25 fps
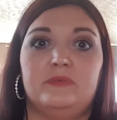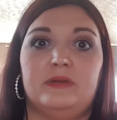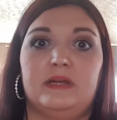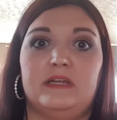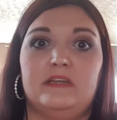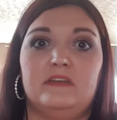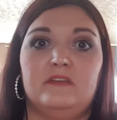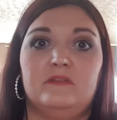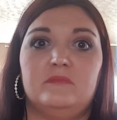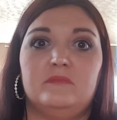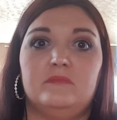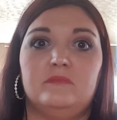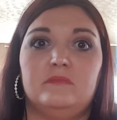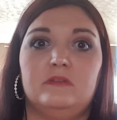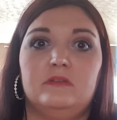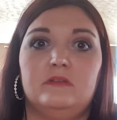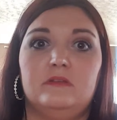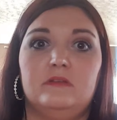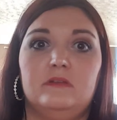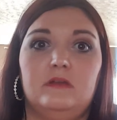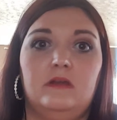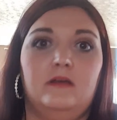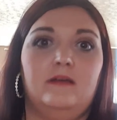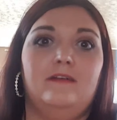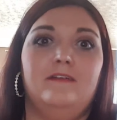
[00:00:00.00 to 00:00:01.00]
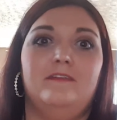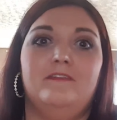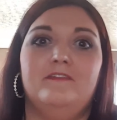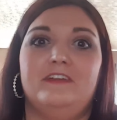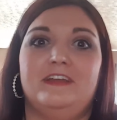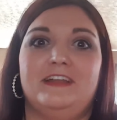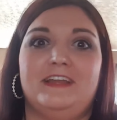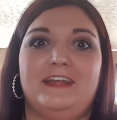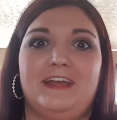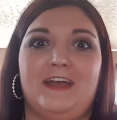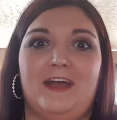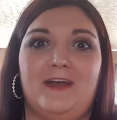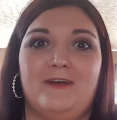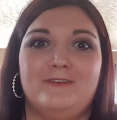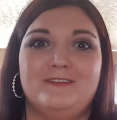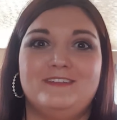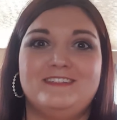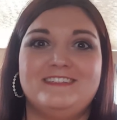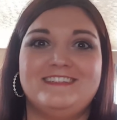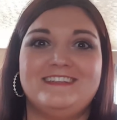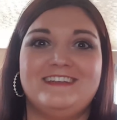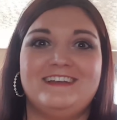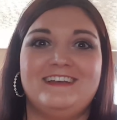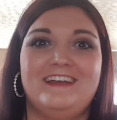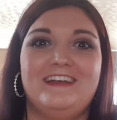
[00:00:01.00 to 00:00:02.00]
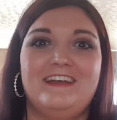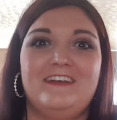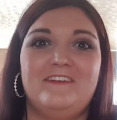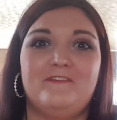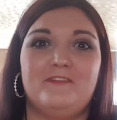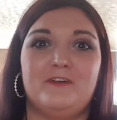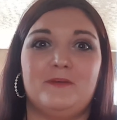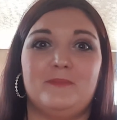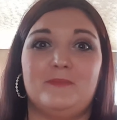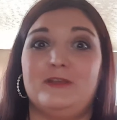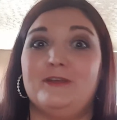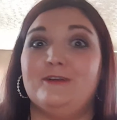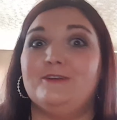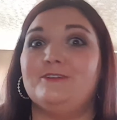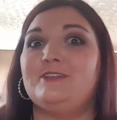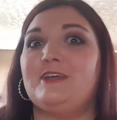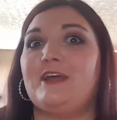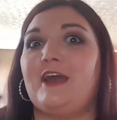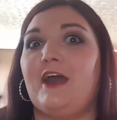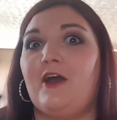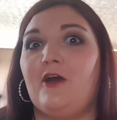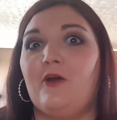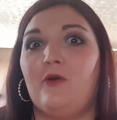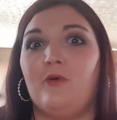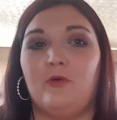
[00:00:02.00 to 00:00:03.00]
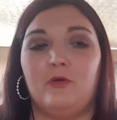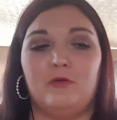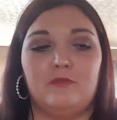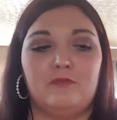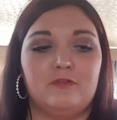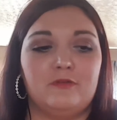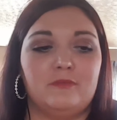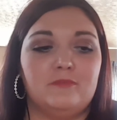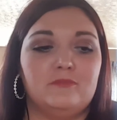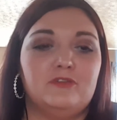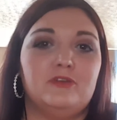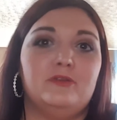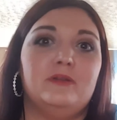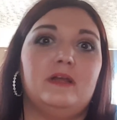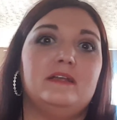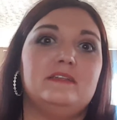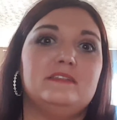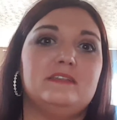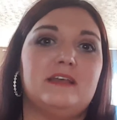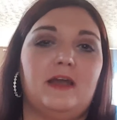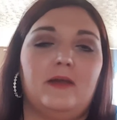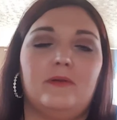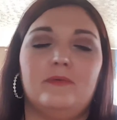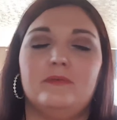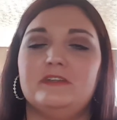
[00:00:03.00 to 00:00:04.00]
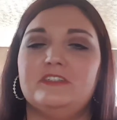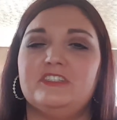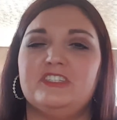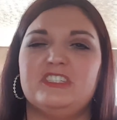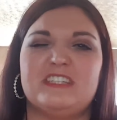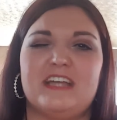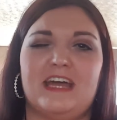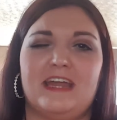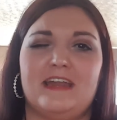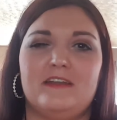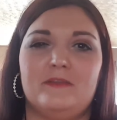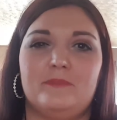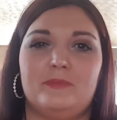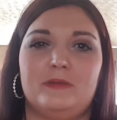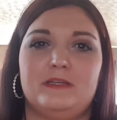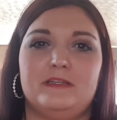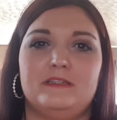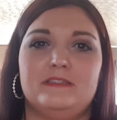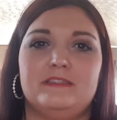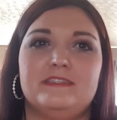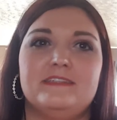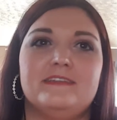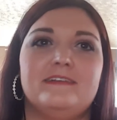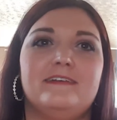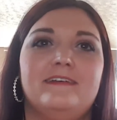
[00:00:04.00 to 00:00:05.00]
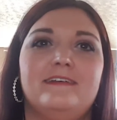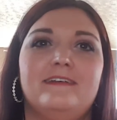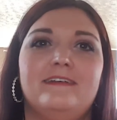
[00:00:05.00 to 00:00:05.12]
random videos from years ago or from 2 days ago. It just kind of depends.